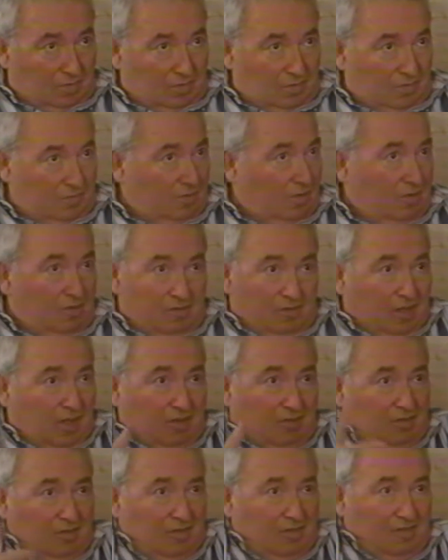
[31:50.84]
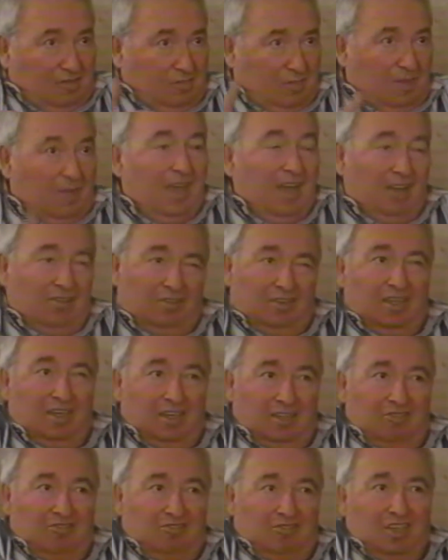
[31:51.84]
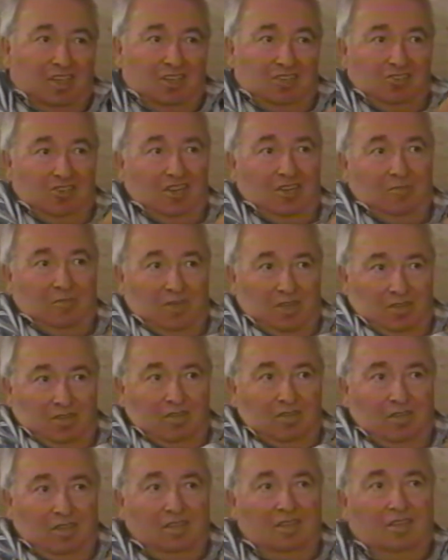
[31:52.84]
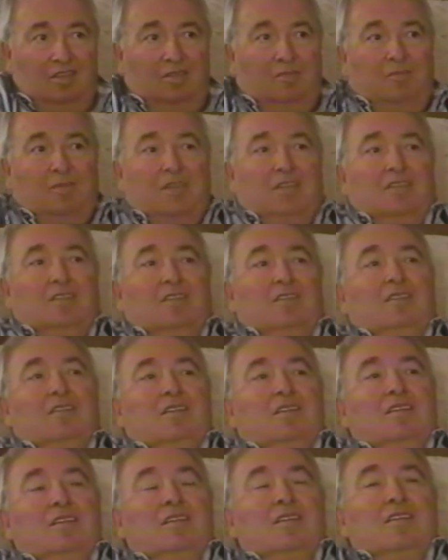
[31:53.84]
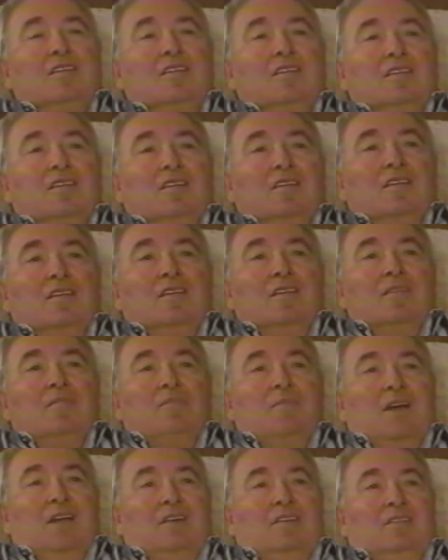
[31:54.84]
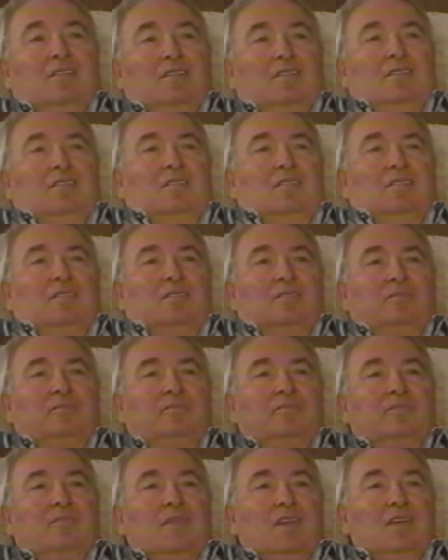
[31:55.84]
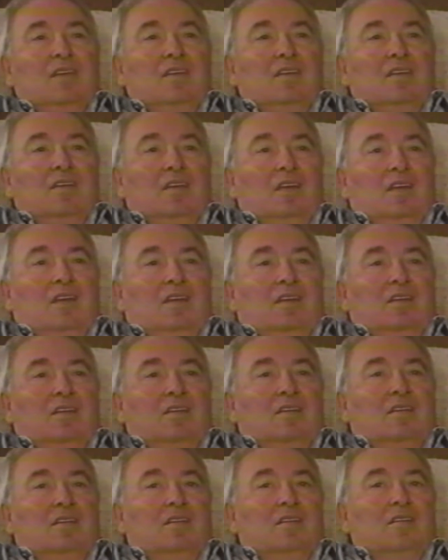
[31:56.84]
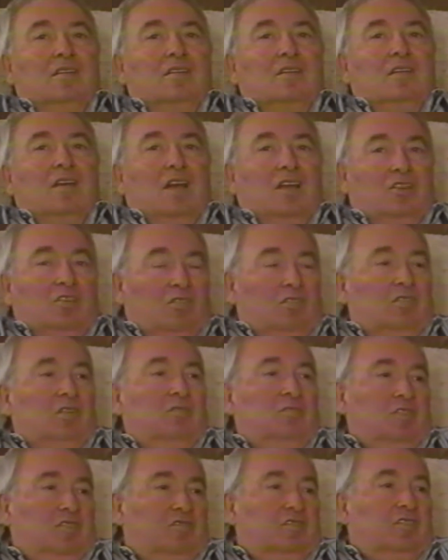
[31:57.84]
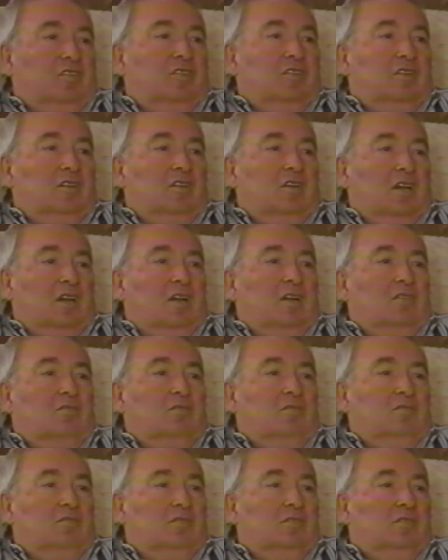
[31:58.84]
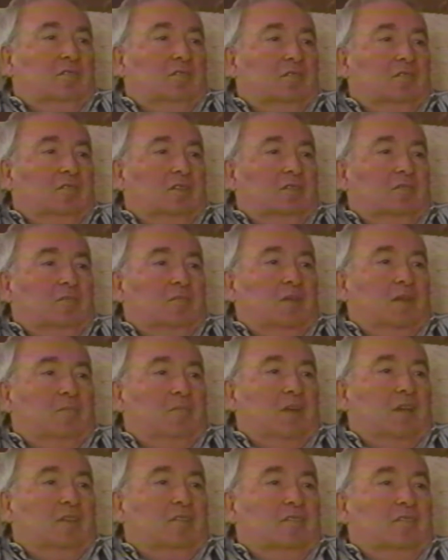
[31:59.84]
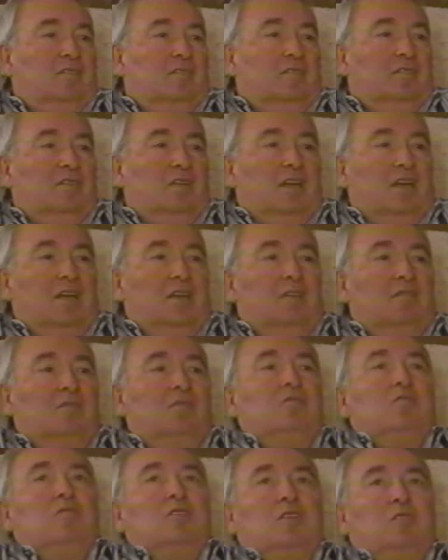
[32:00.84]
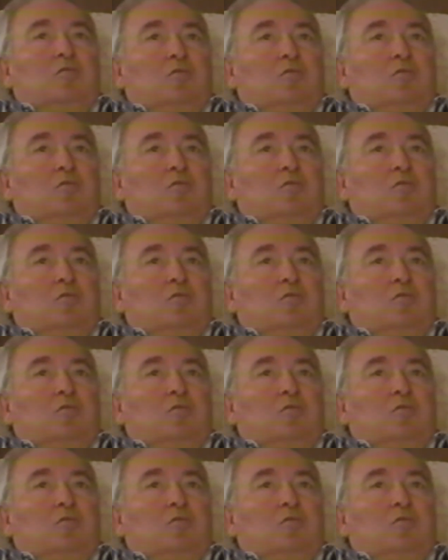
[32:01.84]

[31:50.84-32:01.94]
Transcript: Of course, I could understand German a little bit. But, and I told them the story, how that my mother and I, when there